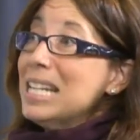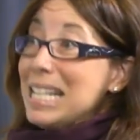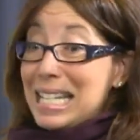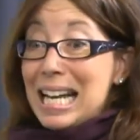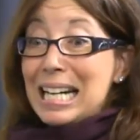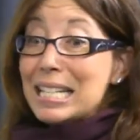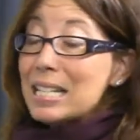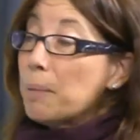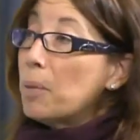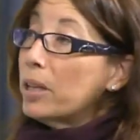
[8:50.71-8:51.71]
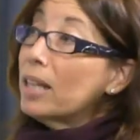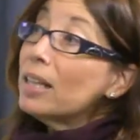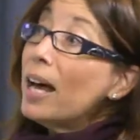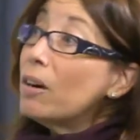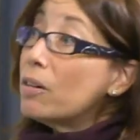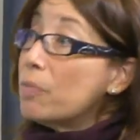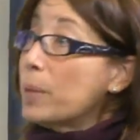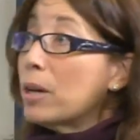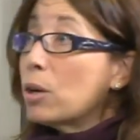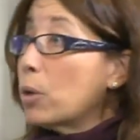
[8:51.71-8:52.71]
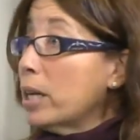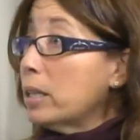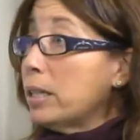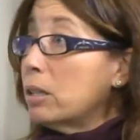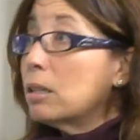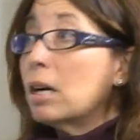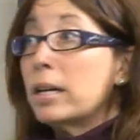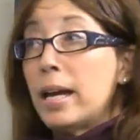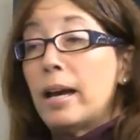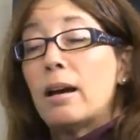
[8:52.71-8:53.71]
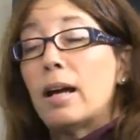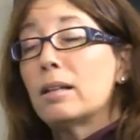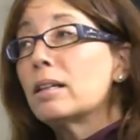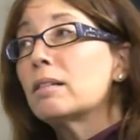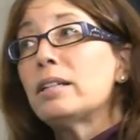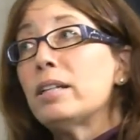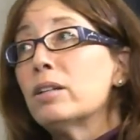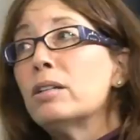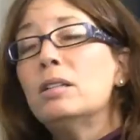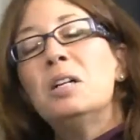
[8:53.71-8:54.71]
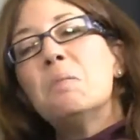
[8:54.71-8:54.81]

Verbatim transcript: The second step on that ladder of being a great leader, again, I look at a leader.